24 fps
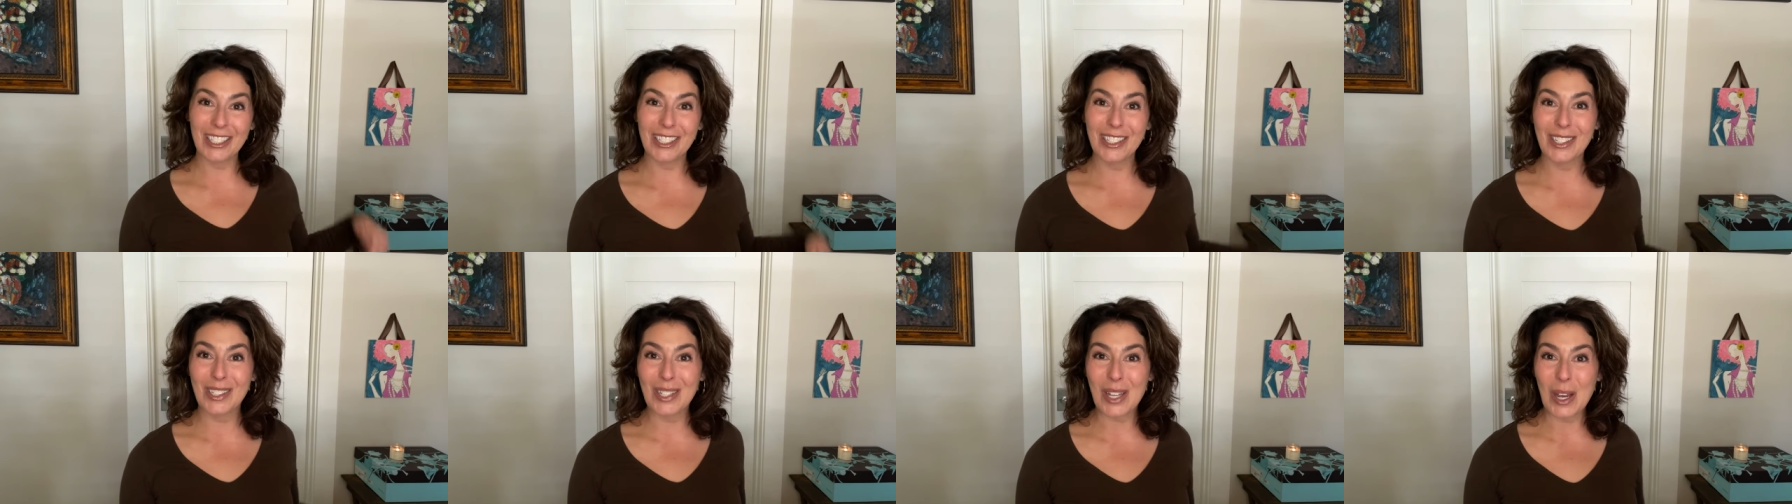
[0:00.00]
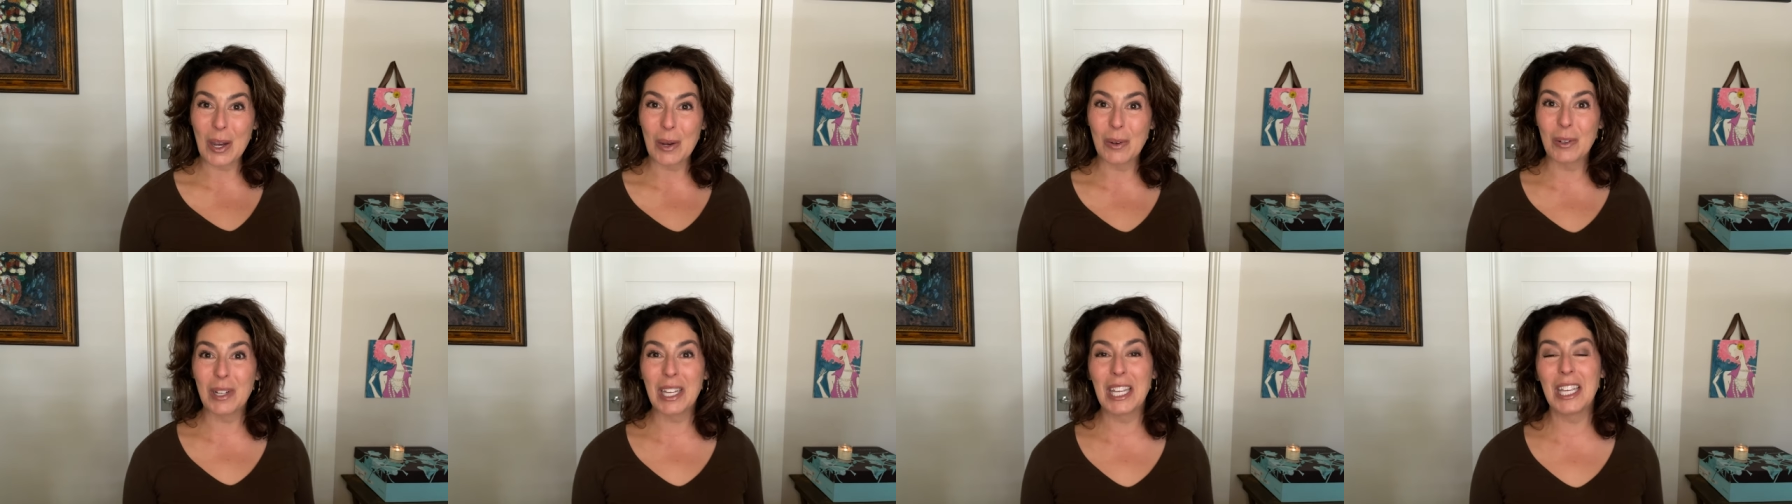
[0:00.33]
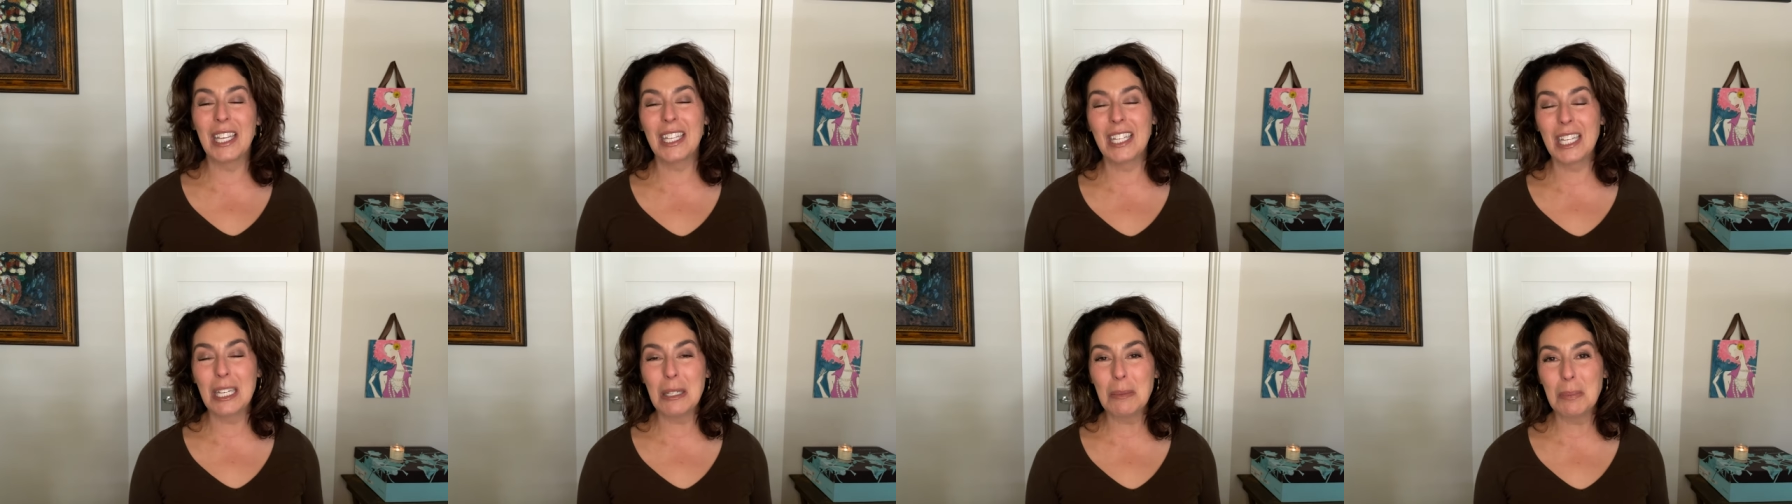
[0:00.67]
so he
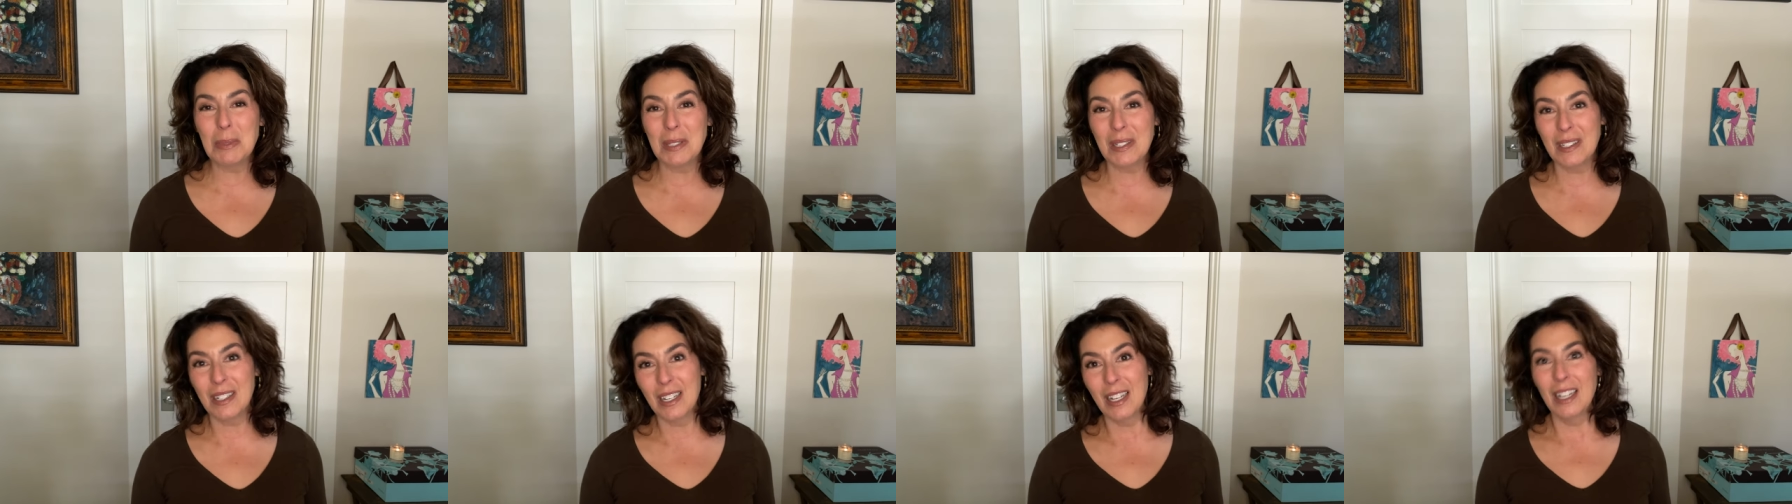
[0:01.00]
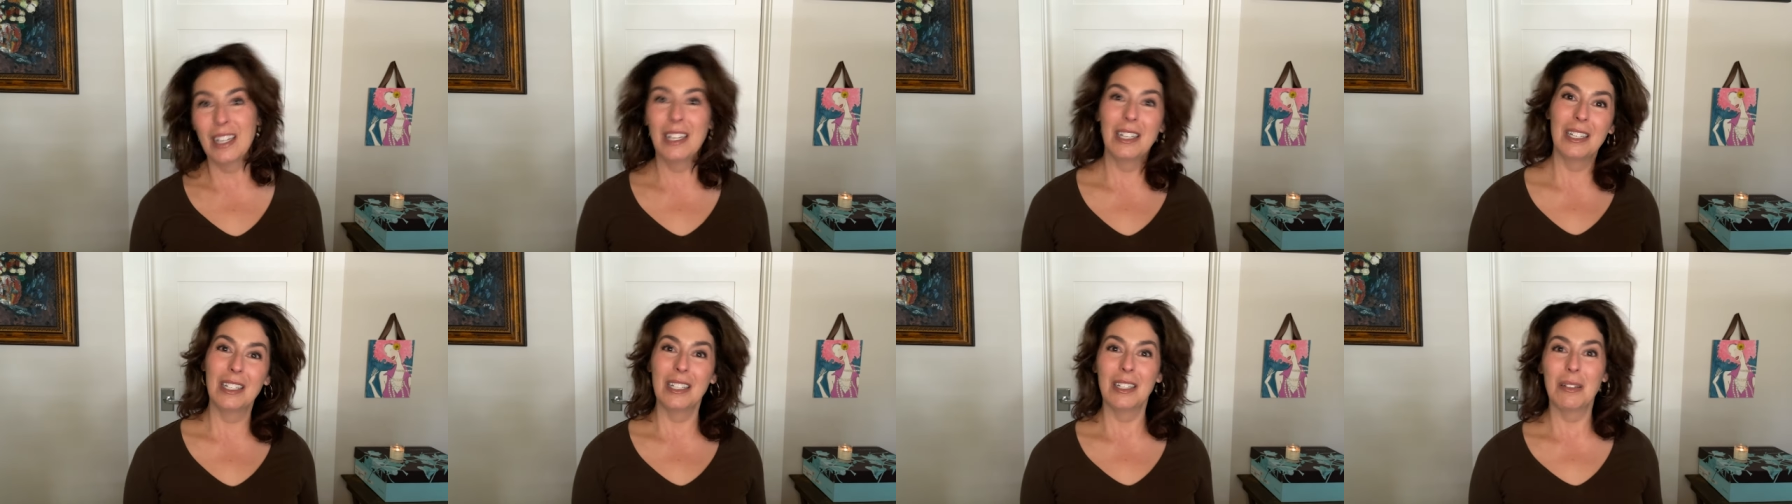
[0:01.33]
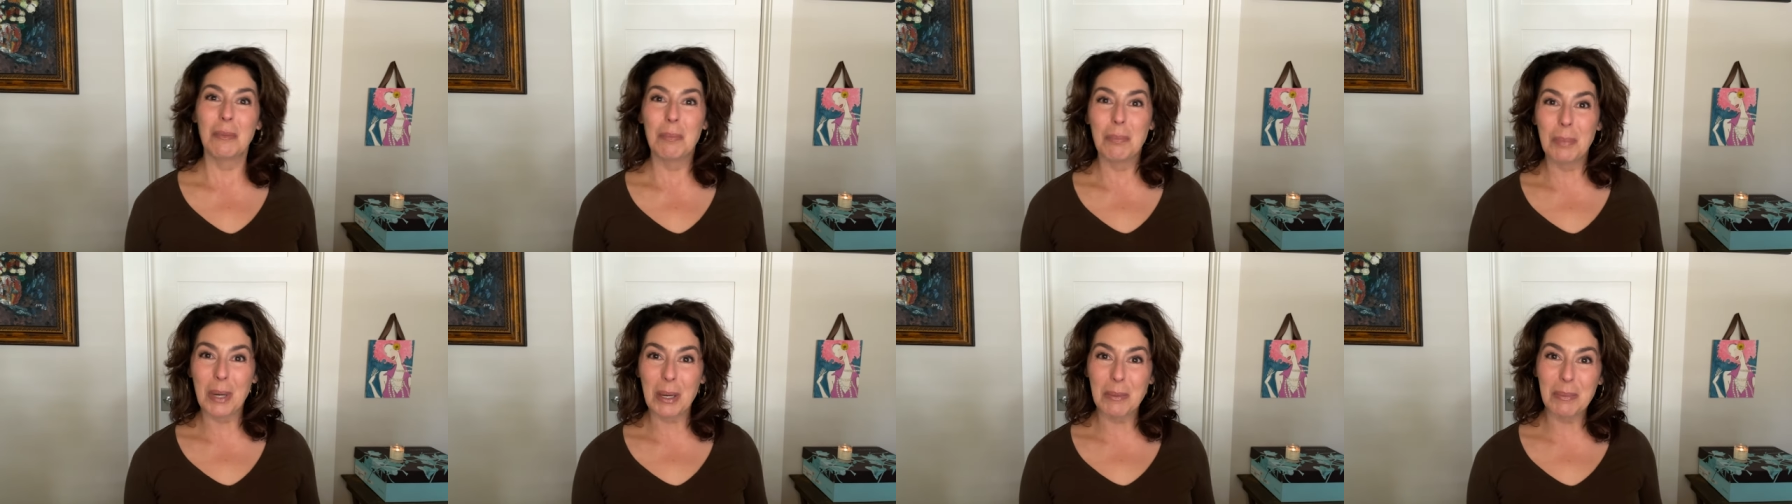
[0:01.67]
keeps
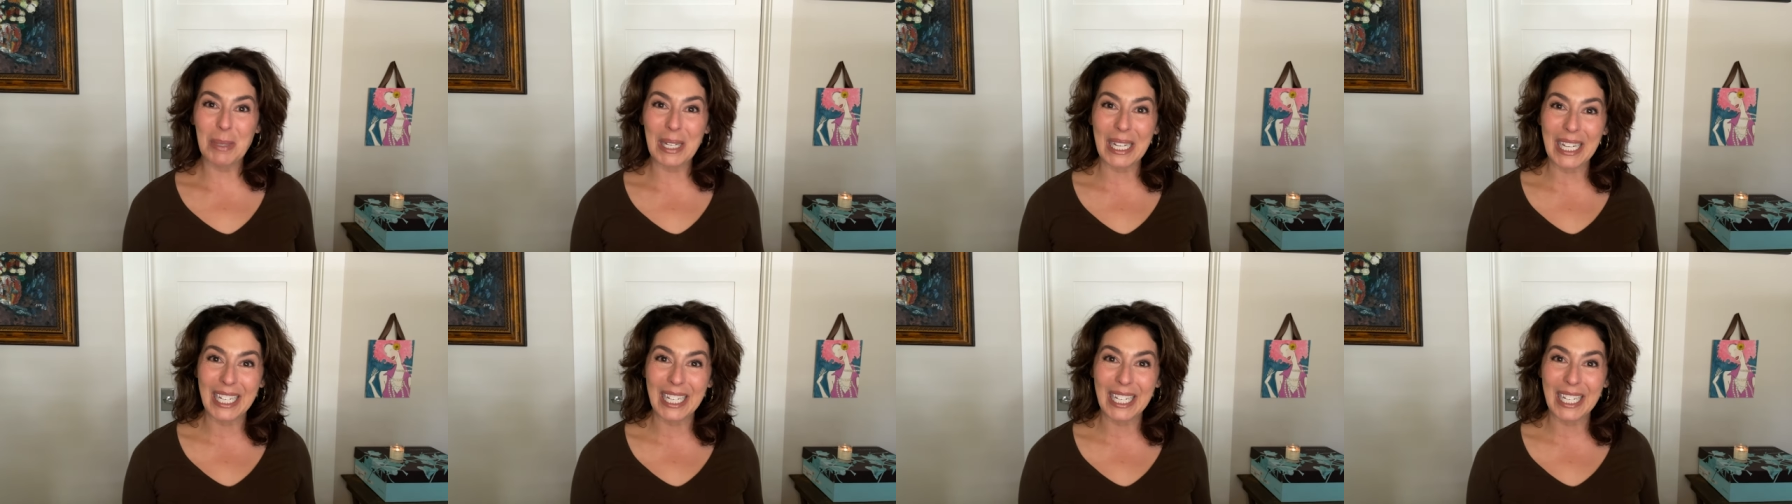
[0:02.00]
bumping